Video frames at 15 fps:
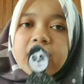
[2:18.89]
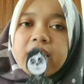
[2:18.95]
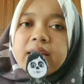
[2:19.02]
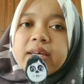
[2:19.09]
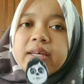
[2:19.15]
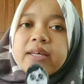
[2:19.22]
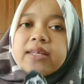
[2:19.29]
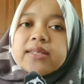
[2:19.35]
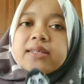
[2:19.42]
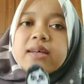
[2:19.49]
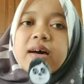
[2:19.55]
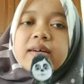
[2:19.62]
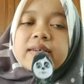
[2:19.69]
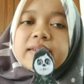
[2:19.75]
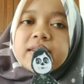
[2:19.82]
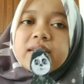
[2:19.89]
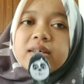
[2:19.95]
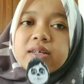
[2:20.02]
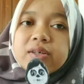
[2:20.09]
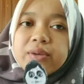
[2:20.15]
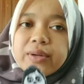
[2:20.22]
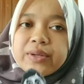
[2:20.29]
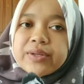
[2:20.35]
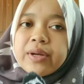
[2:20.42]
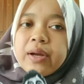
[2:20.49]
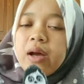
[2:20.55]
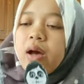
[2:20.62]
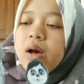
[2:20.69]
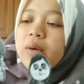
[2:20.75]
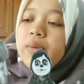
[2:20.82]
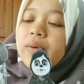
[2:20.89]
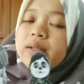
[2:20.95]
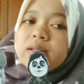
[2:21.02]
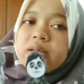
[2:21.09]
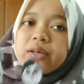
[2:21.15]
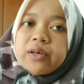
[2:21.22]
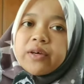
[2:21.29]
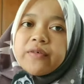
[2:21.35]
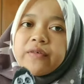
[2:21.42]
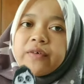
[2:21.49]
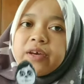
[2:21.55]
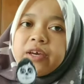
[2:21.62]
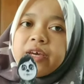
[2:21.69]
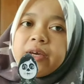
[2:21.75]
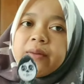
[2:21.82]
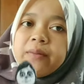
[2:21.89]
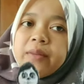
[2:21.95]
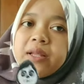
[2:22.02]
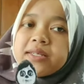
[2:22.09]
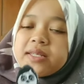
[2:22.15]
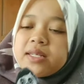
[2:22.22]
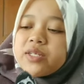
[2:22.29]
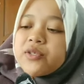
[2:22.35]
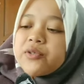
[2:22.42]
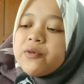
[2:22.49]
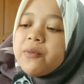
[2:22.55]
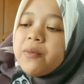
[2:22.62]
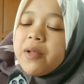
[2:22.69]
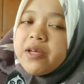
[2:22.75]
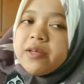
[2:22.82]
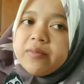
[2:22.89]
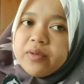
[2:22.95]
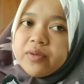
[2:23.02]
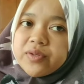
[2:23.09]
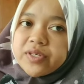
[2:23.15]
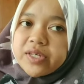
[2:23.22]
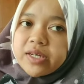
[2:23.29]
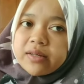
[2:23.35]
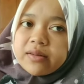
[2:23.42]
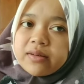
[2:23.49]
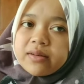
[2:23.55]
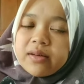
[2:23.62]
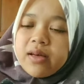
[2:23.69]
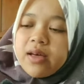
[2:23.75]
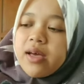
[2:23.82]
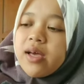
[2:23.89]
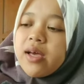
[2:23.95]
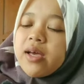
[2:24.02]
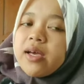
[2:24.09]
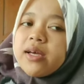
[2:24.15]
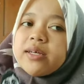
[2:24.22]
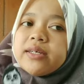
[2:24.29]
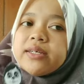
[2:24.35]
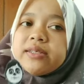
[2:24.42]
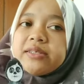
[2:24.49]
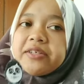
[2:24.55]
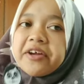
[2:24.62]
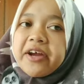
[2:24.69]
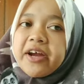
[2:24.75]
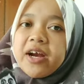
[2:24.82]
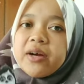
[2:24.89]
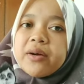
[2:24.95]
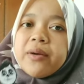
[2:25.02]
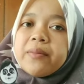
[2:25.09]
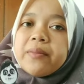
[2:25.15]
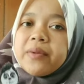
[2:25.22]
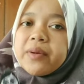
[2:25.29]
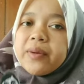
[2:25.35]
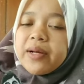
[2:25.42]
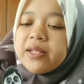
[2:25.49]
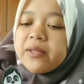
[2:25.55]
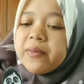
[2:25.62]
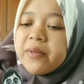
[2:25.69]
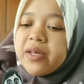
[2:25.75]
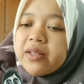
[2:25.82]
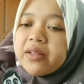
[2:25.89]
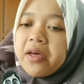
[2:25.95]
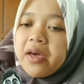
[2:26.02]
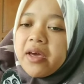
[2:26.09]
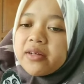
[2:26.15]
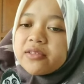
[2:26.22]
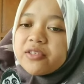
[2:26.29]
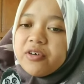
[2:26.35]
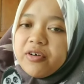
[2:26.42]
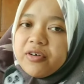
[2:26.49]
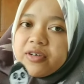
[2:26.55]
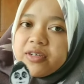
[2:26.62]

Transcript: He is our de la Cruz will give him pleasures to play music. In there, Miguel meet Hector.